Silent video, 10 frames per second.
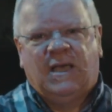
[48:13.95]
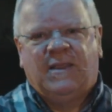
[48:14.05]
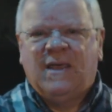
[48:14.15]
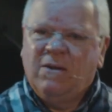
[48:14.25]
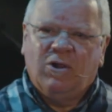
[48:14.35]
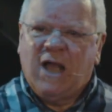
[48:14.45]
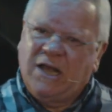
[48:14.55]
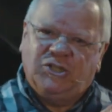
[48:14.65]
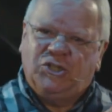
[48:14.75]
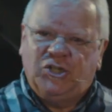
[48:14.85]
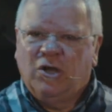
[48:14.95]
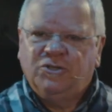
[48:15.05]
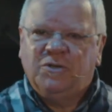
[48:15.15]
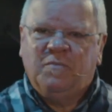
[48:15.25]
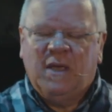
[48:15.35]
and they were God's
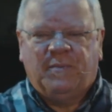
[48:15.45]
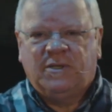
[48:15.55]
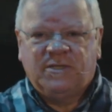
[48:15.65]
chosen people.